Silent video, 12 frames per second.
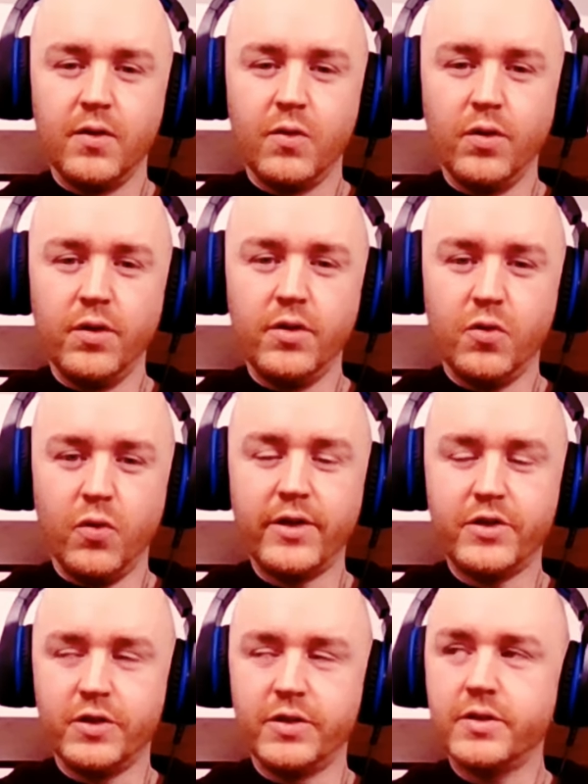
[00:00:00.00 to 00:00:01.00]
One of the
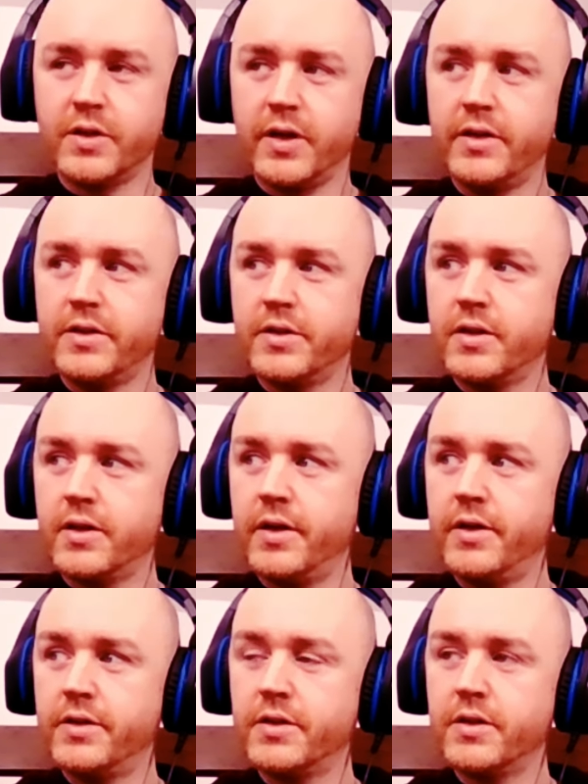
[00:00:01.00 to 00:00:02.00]
questions, guys,
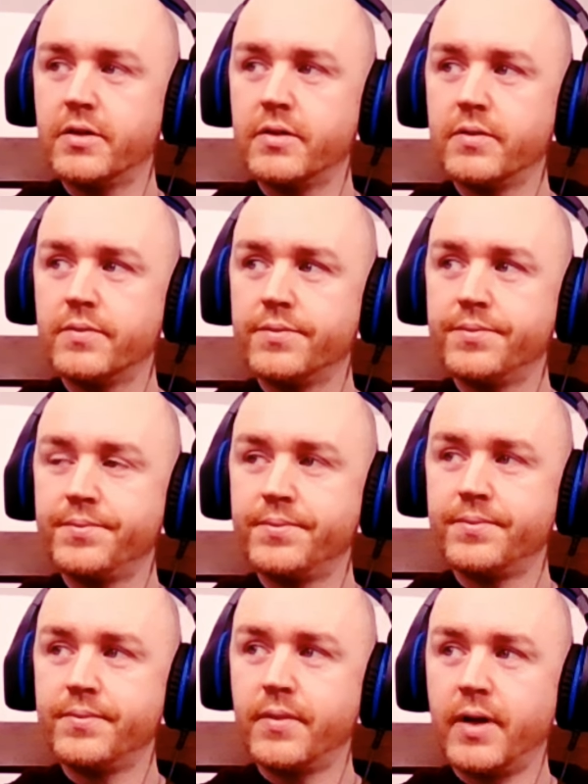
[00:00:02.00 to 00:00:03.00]
is,
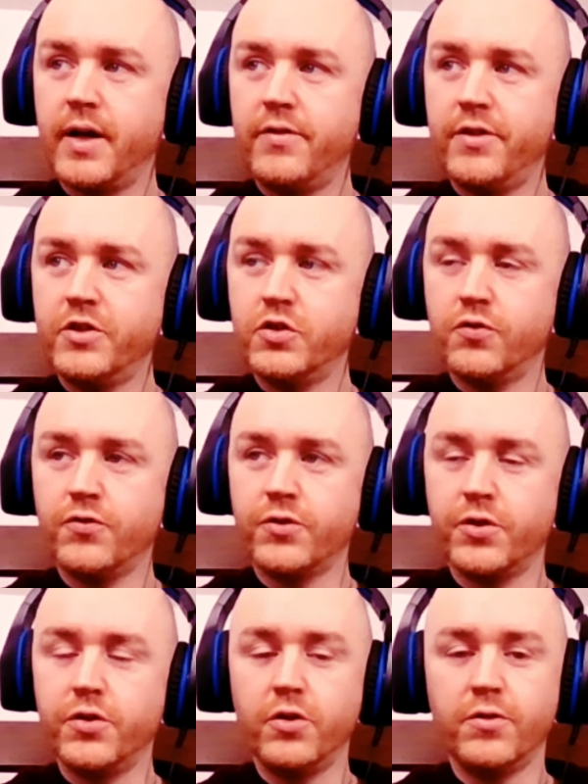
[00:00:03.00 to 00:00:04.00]
have I
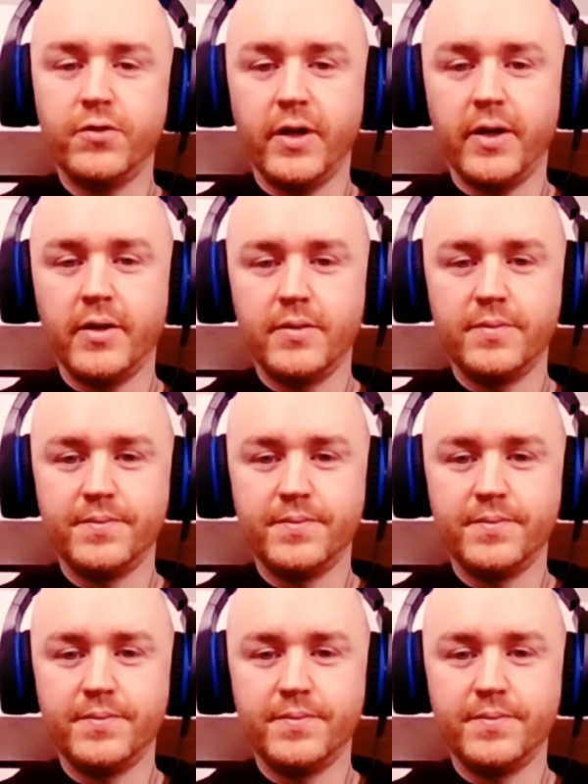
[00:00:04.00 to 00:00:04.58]
suffered enough yet?